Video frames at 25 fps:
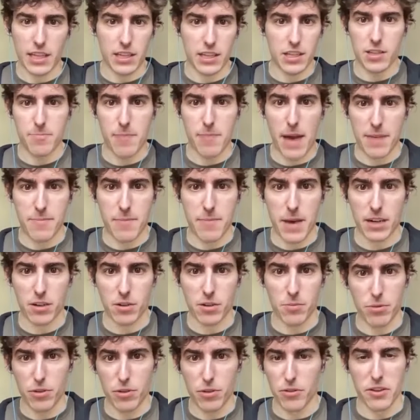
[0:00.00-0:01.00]
mathematical
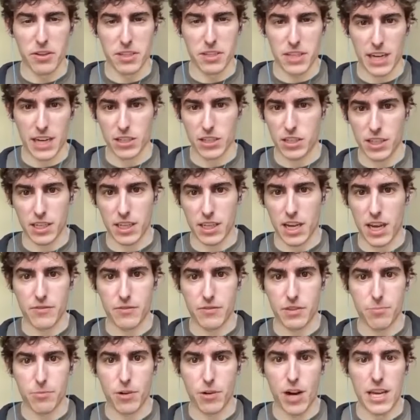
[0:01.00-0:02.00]
proof is actually kind of
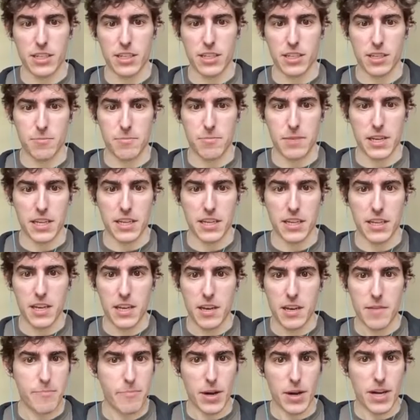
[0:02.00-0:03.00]
surprising to me,
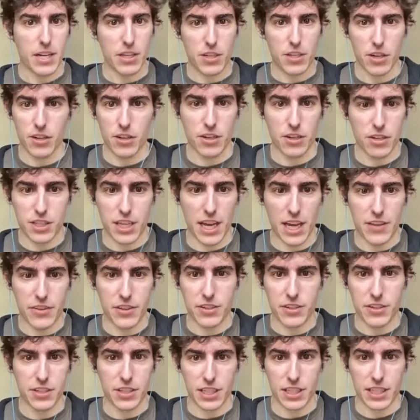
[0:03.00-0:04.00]
but it turns out
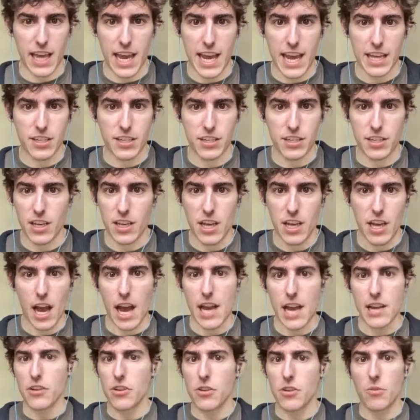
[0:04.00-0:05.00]
this is the case.
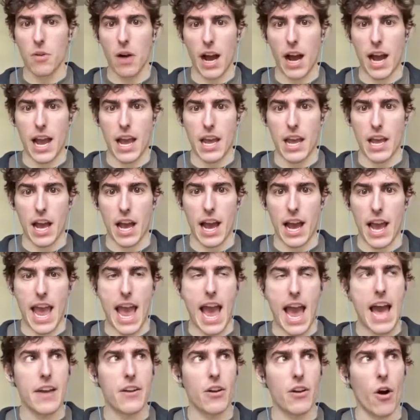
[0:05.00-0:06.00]
I knew I
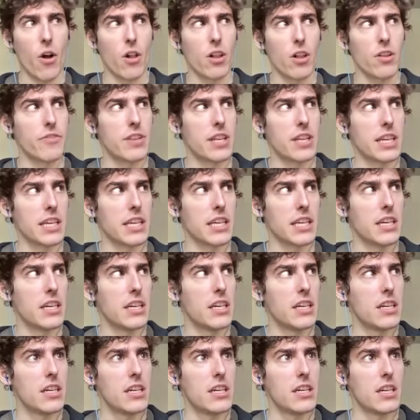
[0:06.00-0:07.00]
had all of the
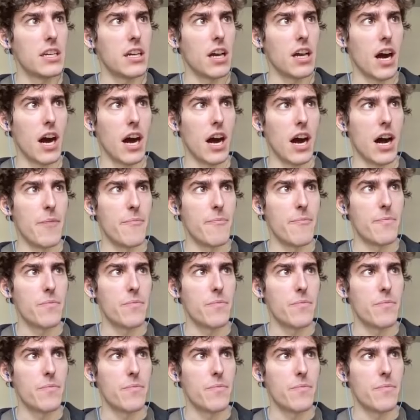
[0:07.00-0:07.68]
all